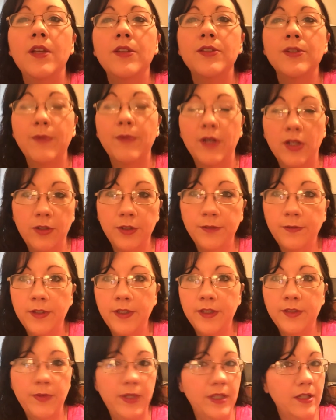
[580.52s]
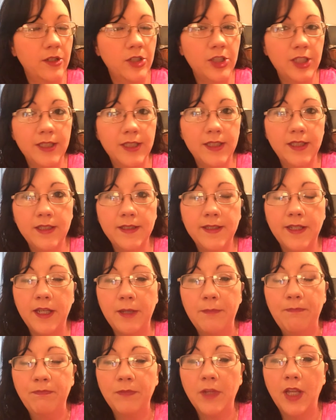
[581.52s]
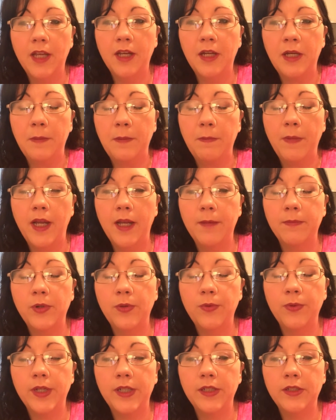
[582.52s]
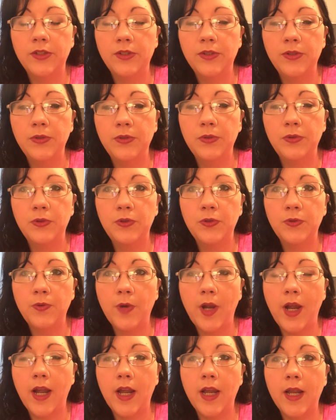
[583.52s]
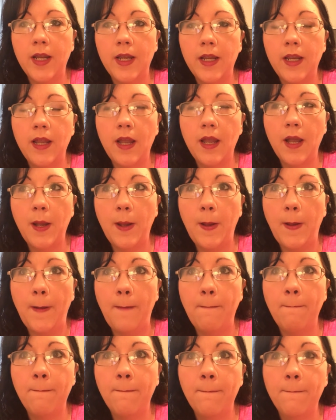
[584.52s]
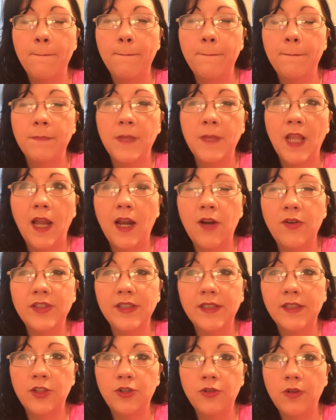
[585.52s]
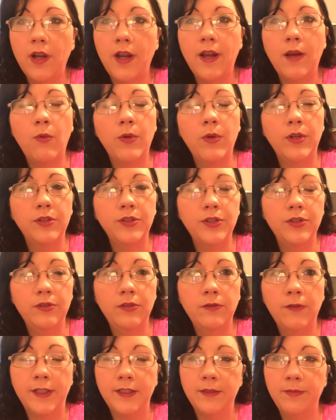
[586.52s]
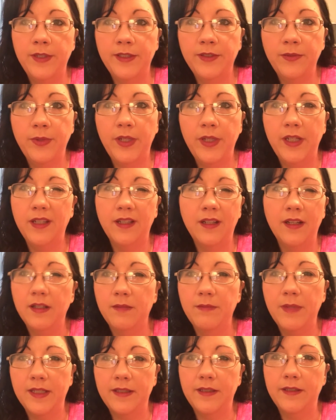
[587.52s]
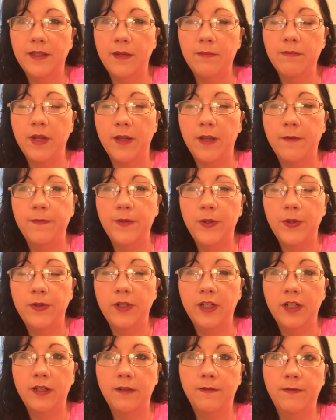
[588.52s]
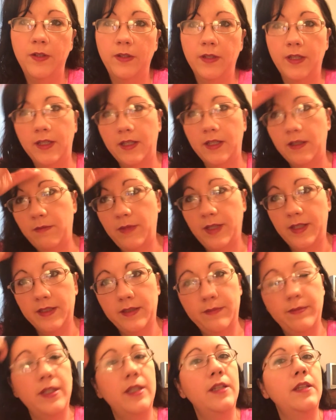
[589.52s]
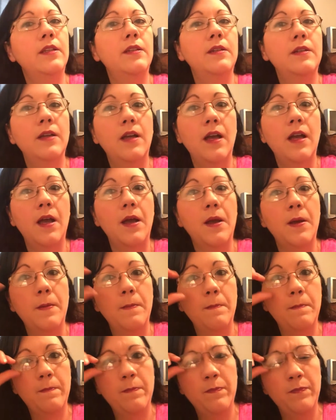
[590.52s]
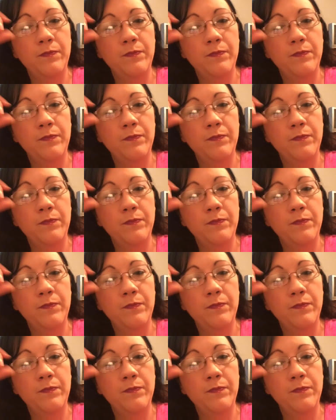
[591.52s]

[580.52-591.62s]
So my goals for this week are just the same. Um, I'm going to try, um, I always like to try one or two new recipes a week. It kind of mixes up my food and I feel like it makes me um,